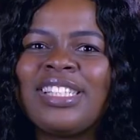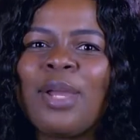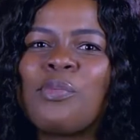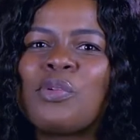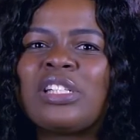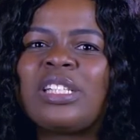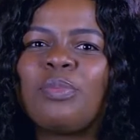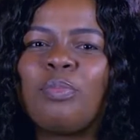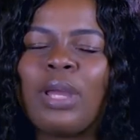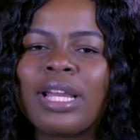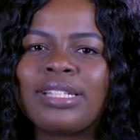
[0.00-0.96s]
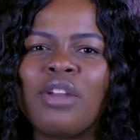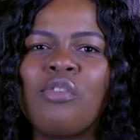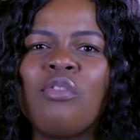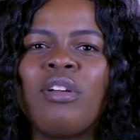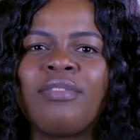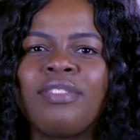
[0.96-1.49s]
same respect
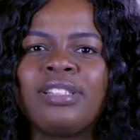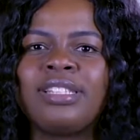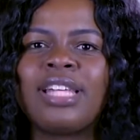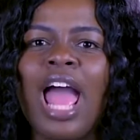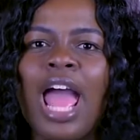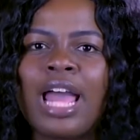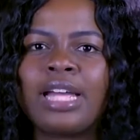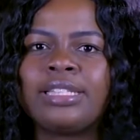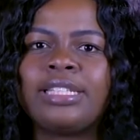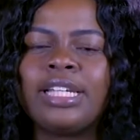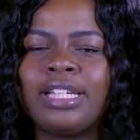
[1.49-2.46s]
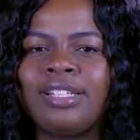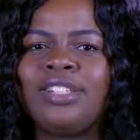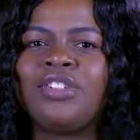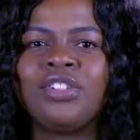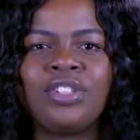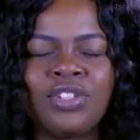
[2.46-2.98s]
and reverence as
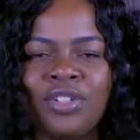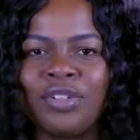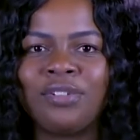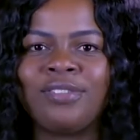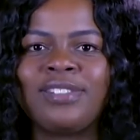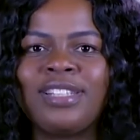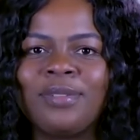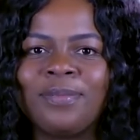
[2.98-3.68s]
it deserves.